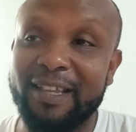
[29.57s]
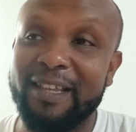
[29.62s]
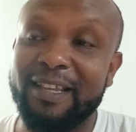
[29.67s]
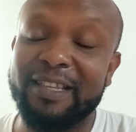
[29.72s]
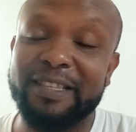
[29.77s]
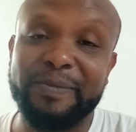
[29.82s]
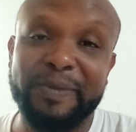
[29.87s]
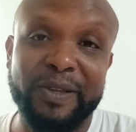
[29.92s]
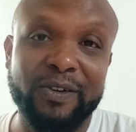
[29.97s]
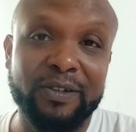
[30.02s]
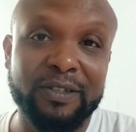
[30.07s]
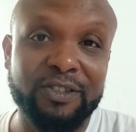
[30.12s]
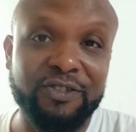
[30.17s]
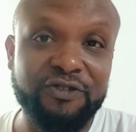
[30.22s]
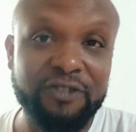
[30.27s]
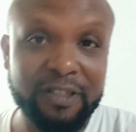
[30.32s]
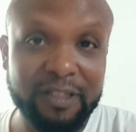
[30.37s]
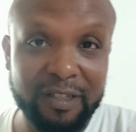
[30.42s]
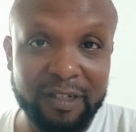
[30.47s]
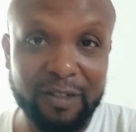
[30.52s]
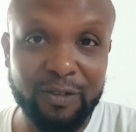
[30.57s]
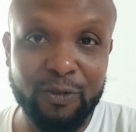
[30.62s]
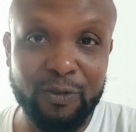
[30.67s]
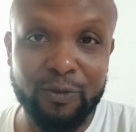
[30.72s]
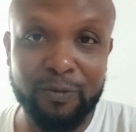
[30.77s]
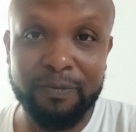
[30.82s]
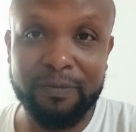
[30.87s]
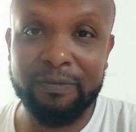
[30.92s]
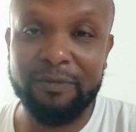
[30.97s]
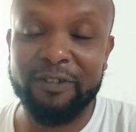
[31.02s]
is because she's not
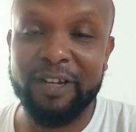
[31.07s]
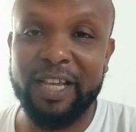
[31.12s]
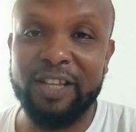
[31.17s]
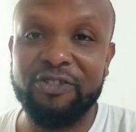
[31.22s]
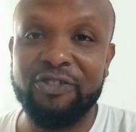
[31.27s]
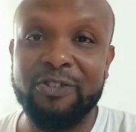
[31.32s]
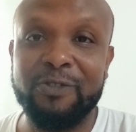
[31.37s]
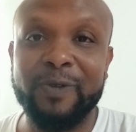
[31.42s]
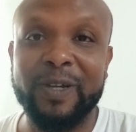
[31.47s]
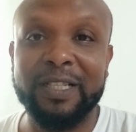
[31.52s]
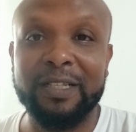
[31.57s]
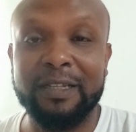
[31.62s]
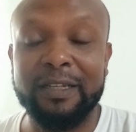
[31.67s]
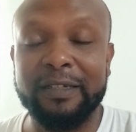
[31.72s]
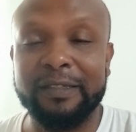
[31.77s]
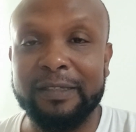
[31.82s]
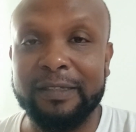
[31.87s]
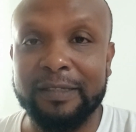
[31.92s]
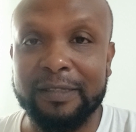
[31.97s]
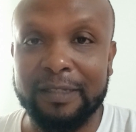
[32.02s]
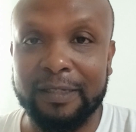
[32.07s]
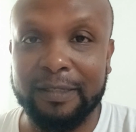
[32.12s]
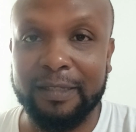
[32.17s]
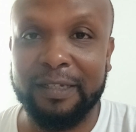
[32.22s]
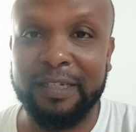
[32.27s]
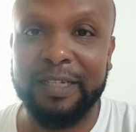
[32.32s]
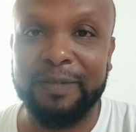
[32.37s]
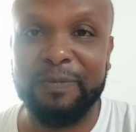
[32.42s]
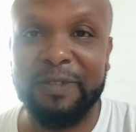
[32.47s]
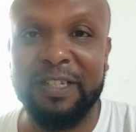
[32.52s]
home, right? She went with her sisters
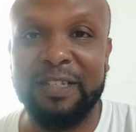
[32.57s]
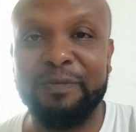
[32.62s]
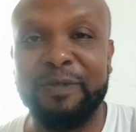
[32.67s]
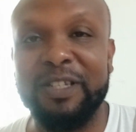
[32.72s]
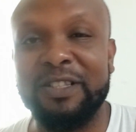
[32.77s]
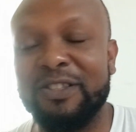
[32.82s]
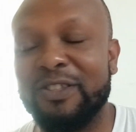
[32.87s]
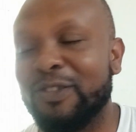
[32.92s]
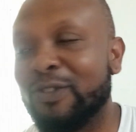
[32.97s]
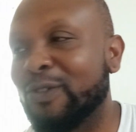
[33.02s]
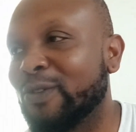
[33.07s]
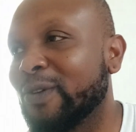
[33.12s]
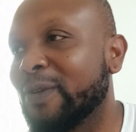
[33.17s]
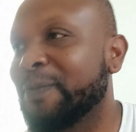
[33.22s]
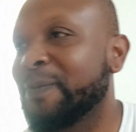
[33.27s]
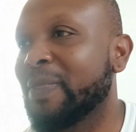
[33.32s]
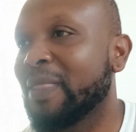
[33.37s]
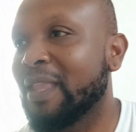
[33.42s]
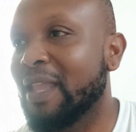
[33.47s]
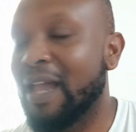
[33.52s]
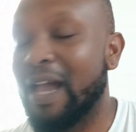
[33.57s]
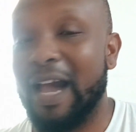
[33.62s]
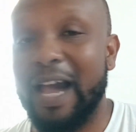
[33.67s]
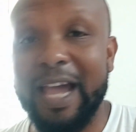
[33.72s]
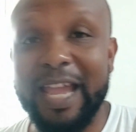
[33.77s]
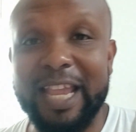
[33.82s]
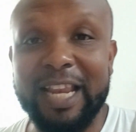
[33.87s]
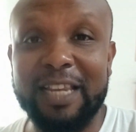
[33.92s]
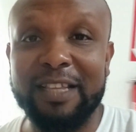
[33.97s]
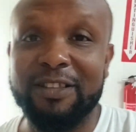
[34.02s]
and them to the beach. So
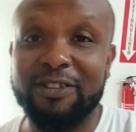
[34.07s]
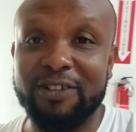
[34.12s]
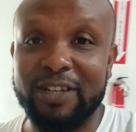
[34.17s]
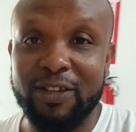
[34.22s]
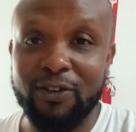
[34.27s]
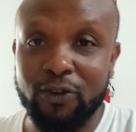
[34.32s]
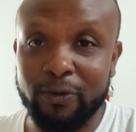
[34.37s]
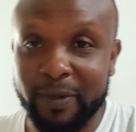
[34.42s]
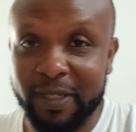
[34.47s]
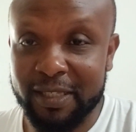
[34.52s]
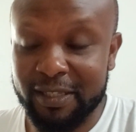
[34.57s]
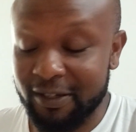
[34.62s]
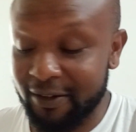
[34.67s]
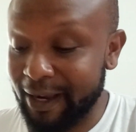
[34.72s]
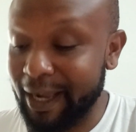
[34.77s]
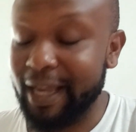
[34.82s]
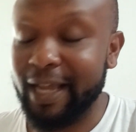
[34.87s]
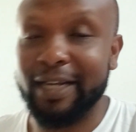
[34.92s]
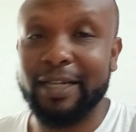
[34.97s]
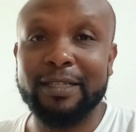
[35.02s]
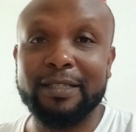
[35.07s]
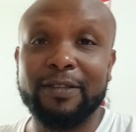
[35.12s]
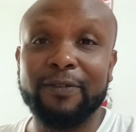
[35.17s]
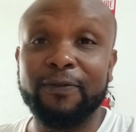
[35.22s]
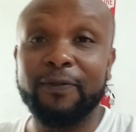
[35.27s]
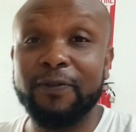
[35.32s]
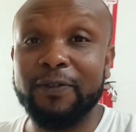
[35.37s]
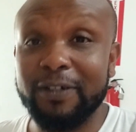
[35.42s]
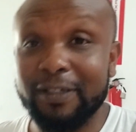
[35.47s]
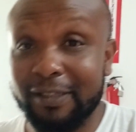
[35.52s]
I literally home with Sarai, and it's the
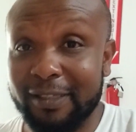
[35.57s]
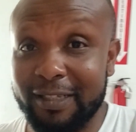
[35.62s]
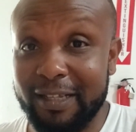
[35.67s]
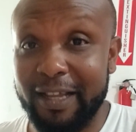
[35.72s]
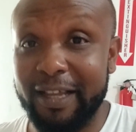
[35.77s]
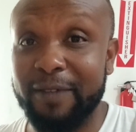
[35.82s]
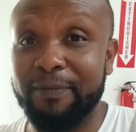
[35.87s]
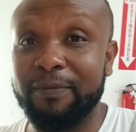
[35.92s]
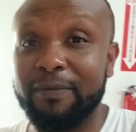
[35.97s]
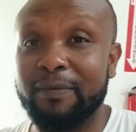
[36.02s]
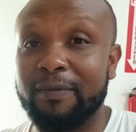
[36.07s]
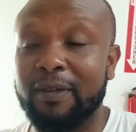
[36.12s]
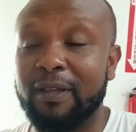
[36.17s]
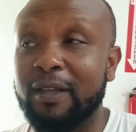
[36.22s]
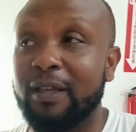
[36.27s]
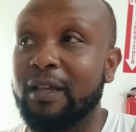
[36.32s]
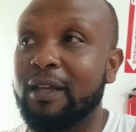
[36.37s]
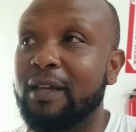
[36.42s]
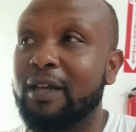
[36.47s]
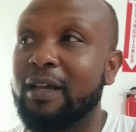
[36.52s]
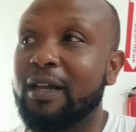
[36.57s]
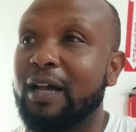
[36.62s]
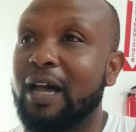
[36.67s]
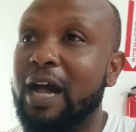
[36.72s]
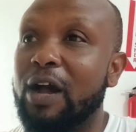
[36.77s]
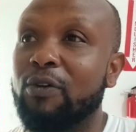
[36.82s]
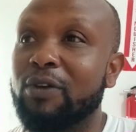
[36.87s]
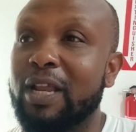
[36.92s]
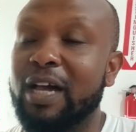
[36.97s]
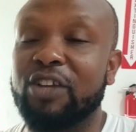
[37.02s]
first time
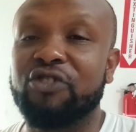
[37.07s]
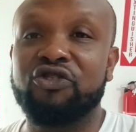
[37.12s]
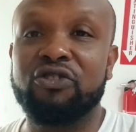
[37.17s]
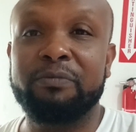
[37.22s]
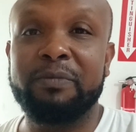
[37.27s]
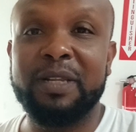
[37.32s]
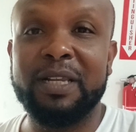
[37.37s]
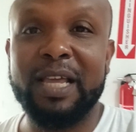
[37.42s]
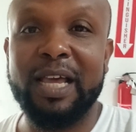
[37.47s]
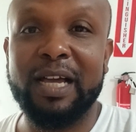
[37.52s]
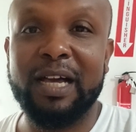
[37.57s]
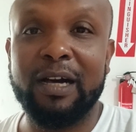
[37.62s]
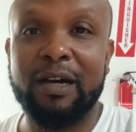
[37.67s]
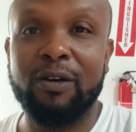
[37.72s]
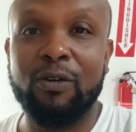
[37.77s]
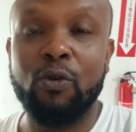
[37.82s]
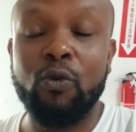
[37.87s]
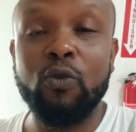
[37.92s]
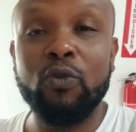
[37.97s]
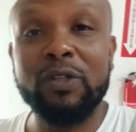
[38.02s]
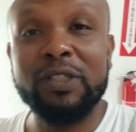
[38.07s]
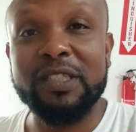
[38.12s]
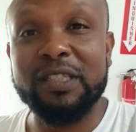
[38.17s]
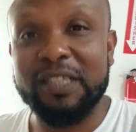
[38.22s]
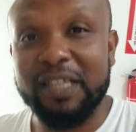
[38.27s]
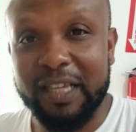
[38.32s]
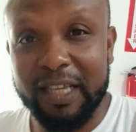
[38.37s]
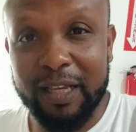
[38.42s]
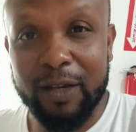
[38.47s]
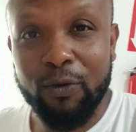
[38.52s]
I will actually be like a whole
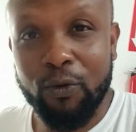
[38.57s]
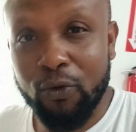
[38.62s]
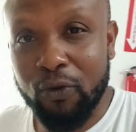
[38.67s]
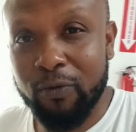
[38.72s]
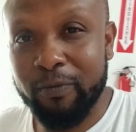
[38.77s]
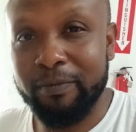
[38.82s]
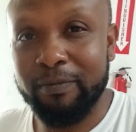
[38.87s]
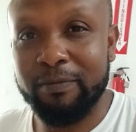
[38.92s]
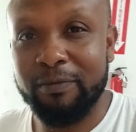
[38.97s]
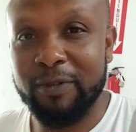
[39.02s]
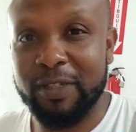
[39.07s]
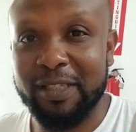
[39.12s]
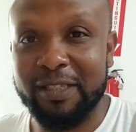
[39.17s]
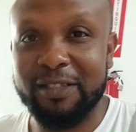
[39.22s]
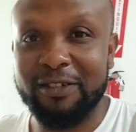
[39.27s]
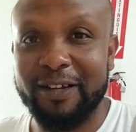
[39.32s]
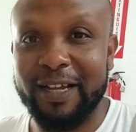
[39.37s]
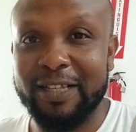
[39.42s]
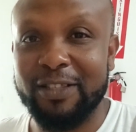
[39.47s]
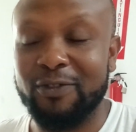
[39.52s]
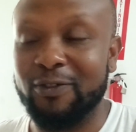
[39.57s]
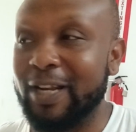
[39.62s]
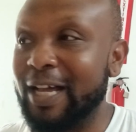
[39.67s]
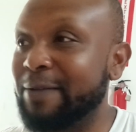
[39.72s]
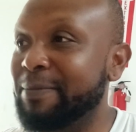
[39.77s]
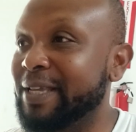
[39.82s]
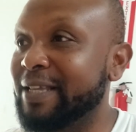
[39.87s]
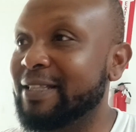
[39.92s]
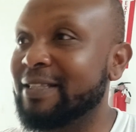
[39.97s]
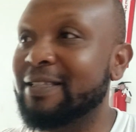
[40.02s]
day home with Sarai. So that
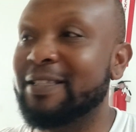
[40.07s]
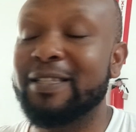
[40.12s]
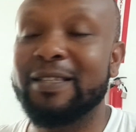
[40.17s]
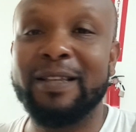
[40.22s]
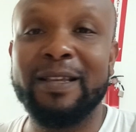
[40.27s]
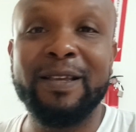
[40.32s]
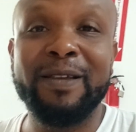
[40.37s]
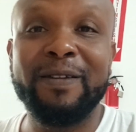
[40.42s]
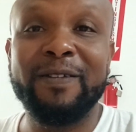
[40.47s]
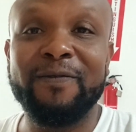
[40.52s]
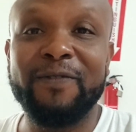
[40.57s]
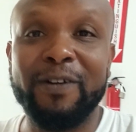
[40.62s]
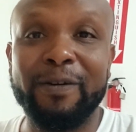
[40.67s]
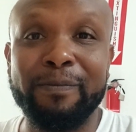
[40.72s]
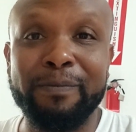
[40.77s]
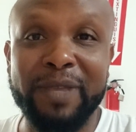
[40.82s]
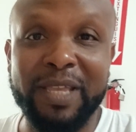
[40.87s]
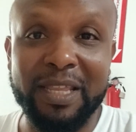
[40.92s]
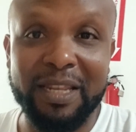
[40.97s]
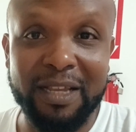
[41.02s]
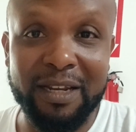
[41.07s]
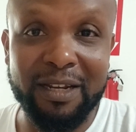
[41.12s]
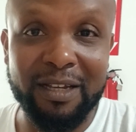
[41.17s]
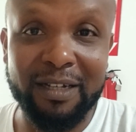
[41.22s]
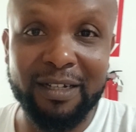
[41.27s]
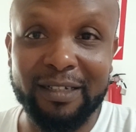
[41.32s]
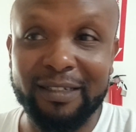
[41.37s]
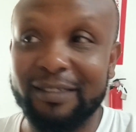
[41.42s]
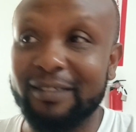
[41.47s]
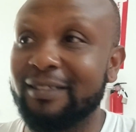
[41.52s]
means from bathing
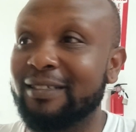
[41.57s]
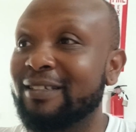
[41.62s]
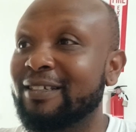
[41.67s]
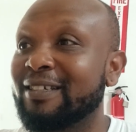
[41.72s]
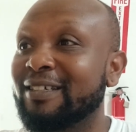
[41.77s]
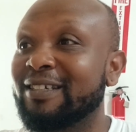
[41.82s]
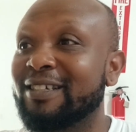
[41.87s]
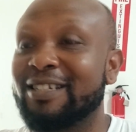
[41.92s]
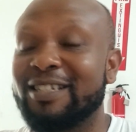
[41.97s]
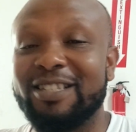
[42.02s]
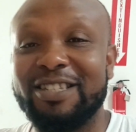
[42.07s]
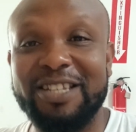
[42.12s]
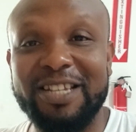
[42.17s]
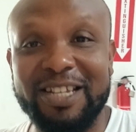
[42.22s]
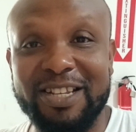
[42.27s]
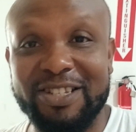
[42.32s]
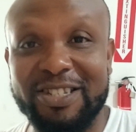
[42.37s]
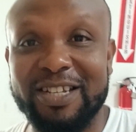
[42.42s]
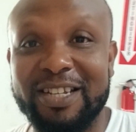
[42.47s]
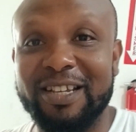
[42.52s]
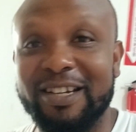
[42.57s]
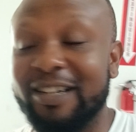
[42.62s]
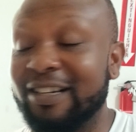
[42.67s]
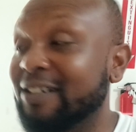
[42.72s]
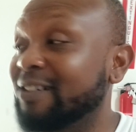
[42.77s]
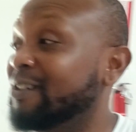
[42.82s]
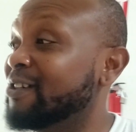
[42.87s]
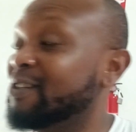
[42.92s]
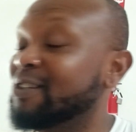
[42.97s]
her, changing her,